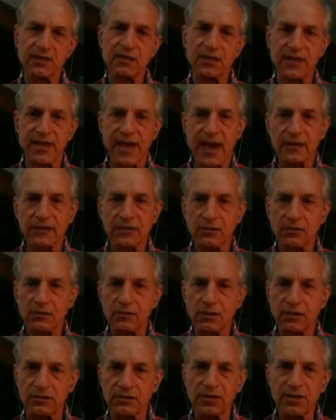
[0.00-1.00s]
and the
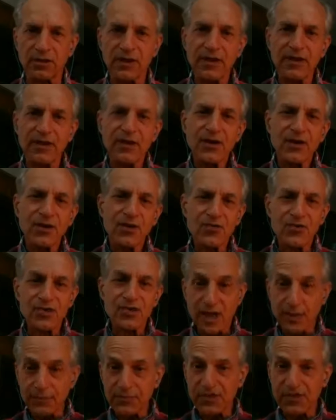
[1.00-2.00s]
alcohol
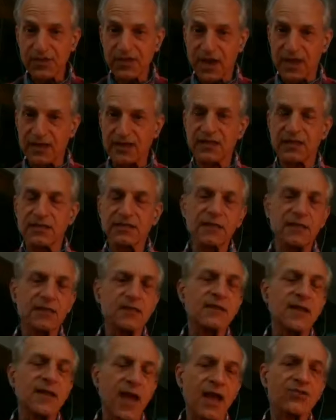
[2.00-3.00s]
receptor sites, and
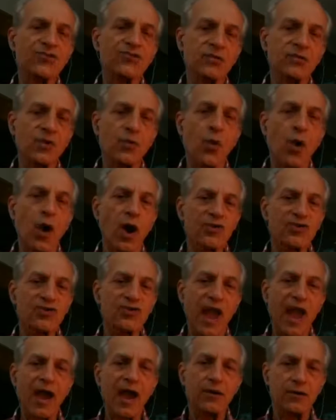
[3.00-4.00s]
didn't actually wash
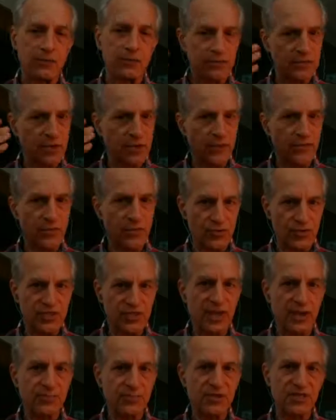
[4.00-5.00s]
out of the
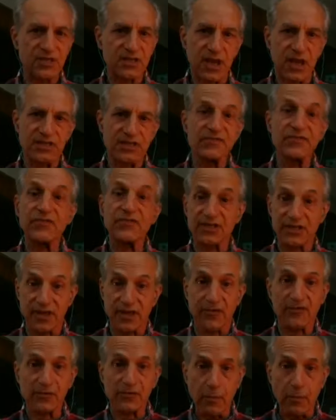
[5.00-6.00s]
receptor sites for
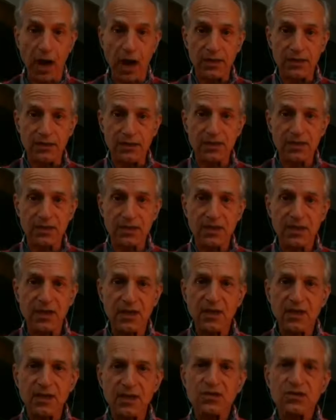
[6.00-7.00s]
several months.
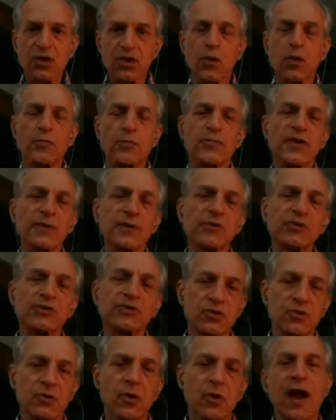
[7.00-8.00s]
So when people
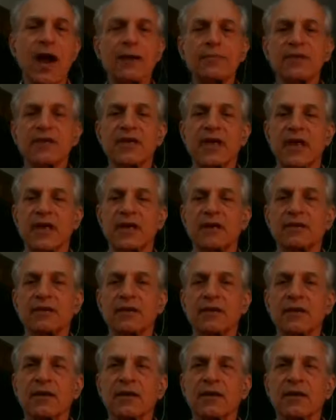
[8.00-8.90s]
do ibogaine